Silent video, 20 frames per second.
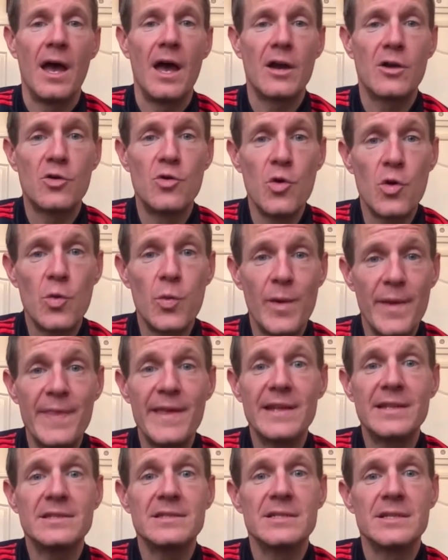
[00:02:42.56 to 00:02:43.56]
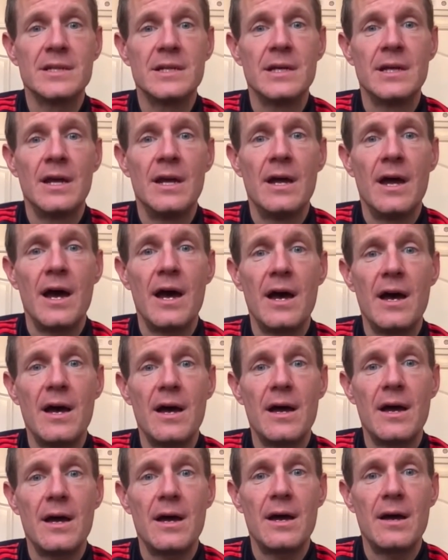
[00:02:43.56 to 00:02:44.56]
cook with it
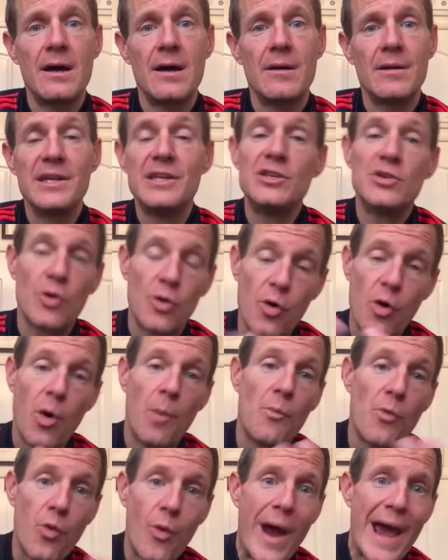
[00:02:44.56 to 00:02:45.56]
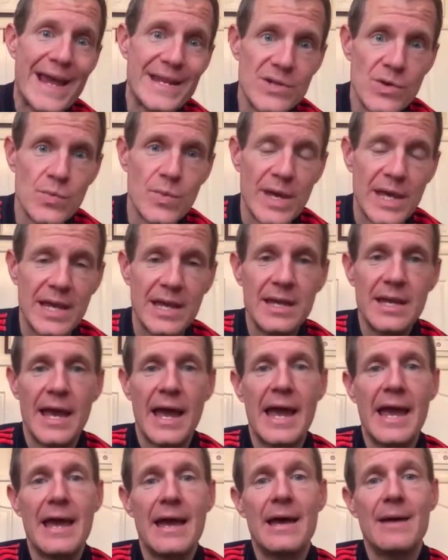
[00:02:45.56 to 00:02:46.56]
in your home right away,
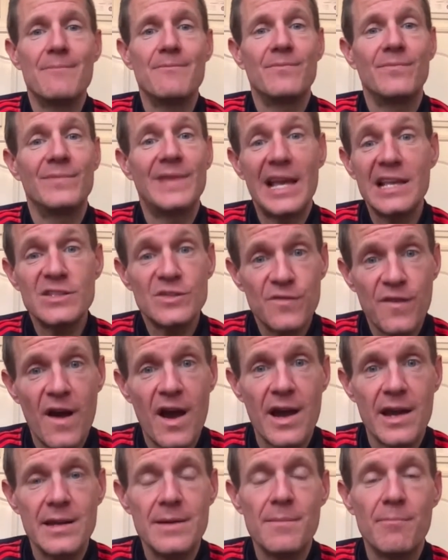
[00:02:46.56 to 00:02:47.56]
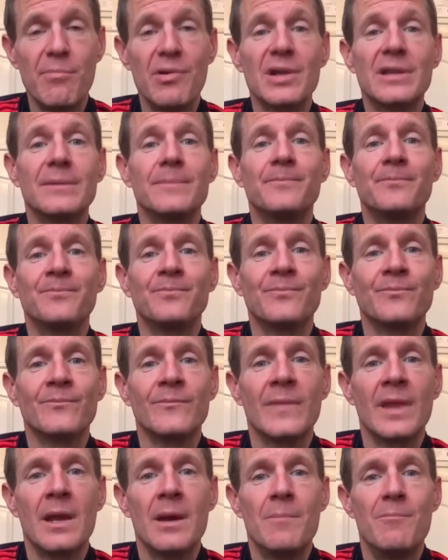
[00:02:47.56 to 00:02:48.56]
that's fine. But
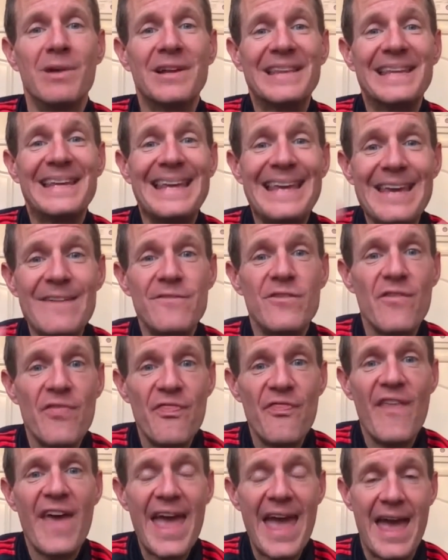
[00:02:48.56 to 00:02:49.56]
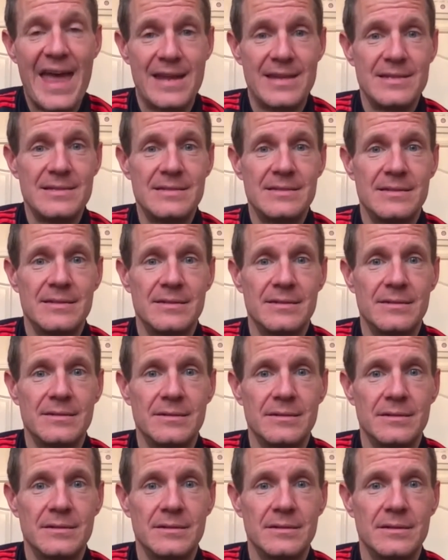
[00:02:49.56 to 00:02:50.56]
even then,
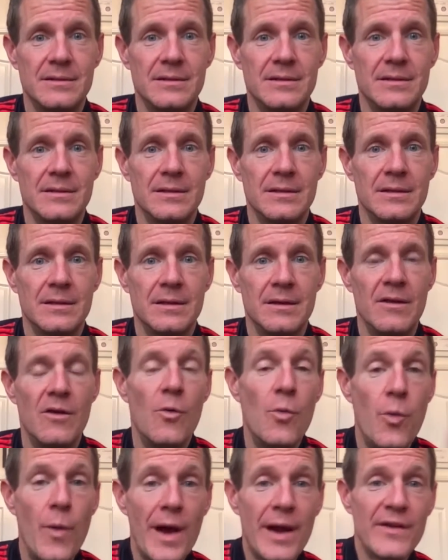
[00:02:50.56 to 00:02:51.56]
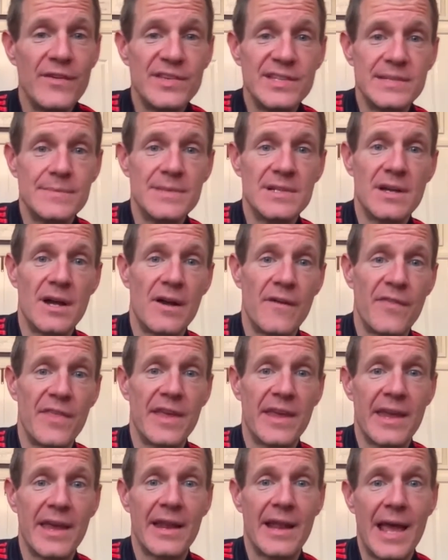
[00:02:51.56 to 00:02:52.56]
very similar thing
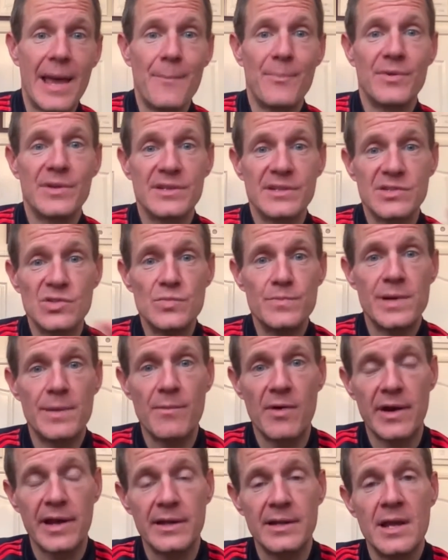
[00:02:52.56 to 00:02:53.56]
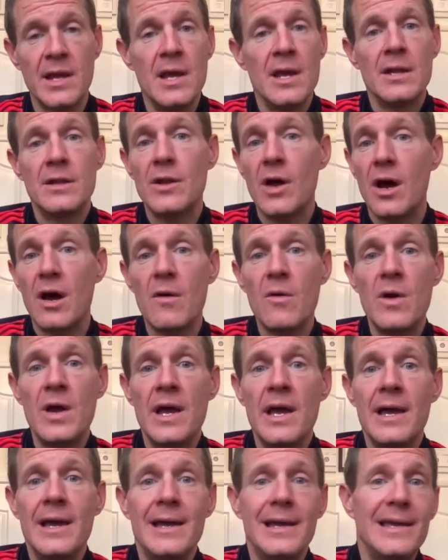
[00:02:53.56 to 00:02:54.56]
can happen in a supermarket. Now,
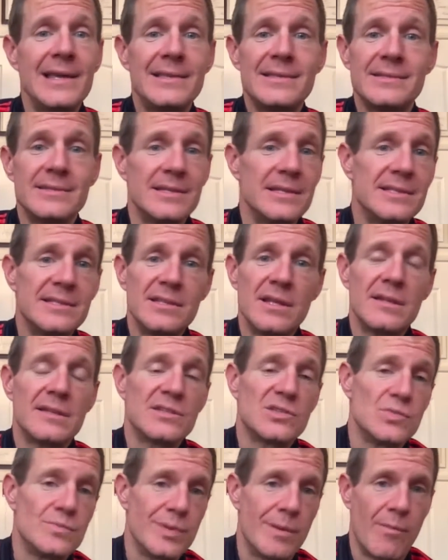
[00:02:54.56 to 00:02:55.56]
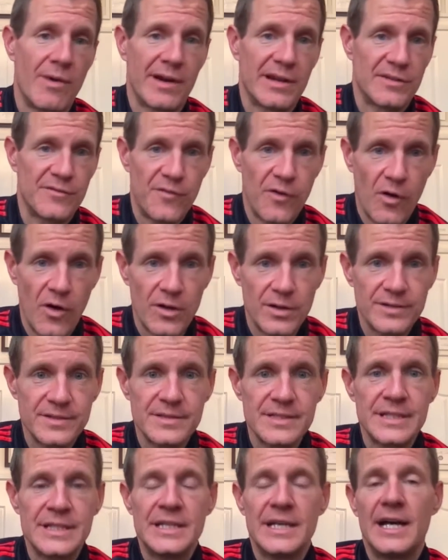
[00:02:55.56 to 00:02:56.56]
it's not the supermarket fault.
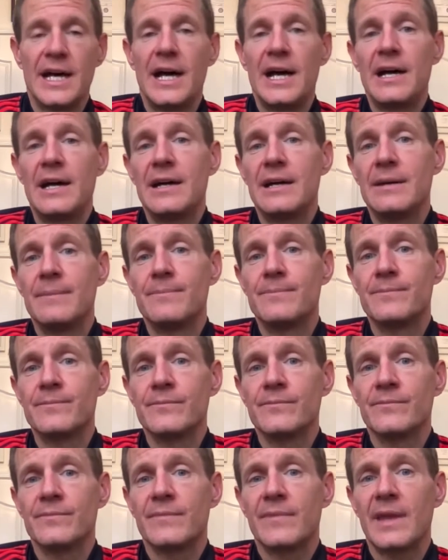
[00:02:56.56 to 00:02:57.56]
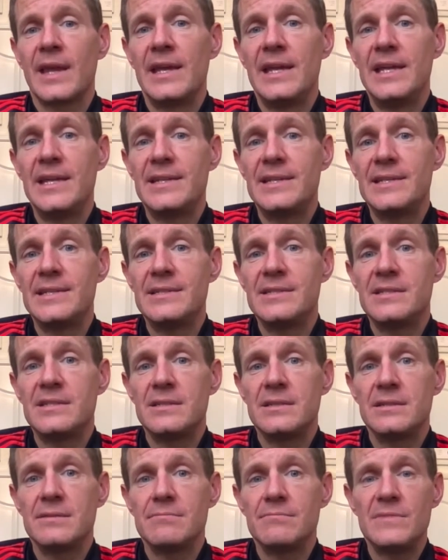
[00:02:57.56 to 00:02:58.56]
It is,
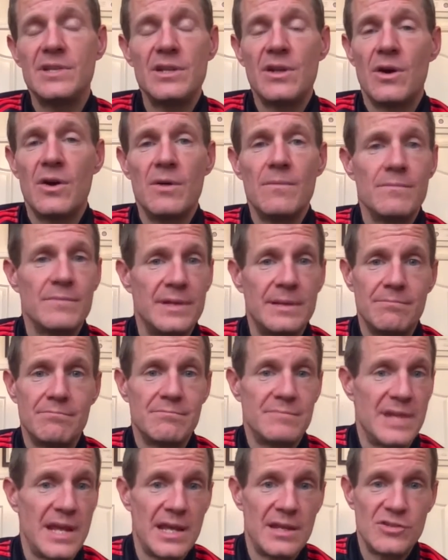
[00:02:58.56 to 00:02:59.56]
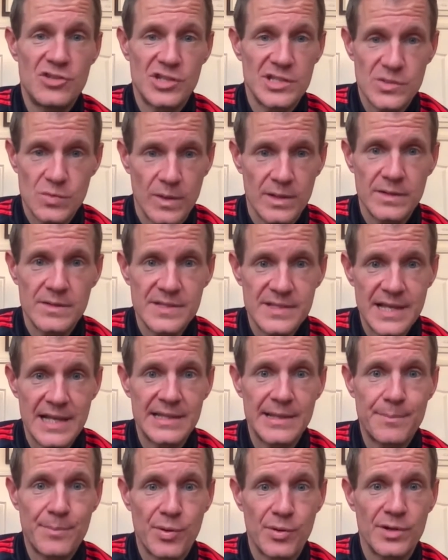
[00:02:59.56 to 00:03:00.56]
they just want to sell the
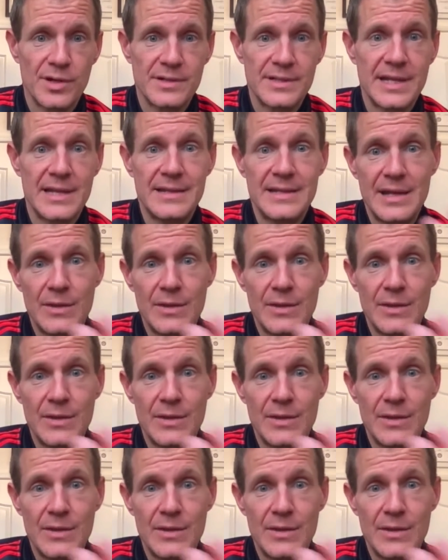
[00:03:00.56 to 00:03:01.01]
product that they